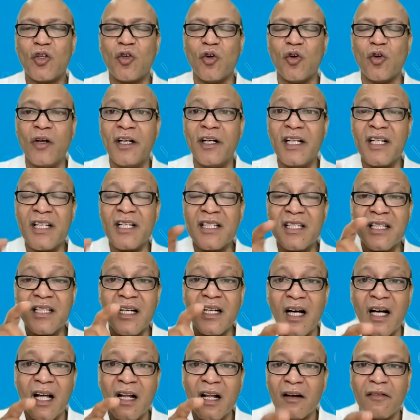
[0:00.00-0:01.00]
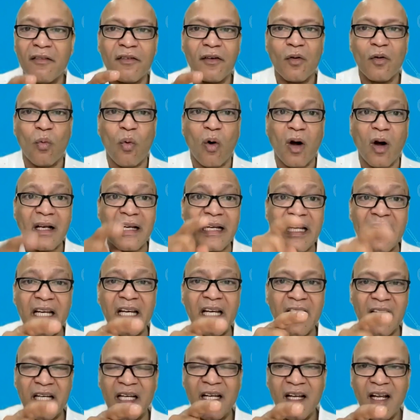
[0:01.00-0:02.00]
to deserve what
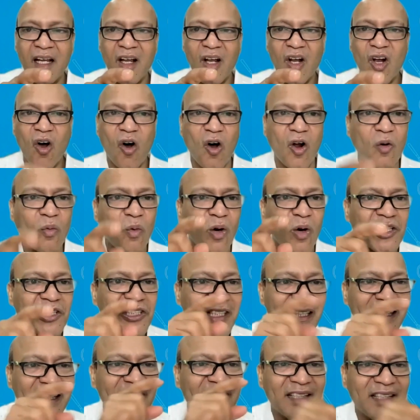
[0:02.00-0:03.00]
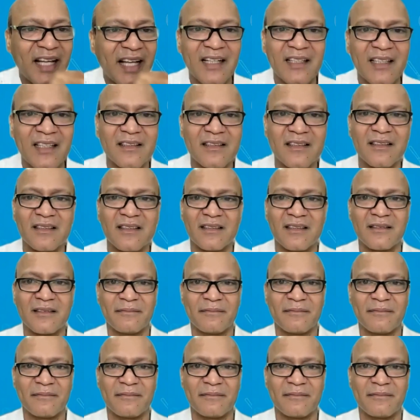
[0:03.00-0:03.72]
he or what she desires?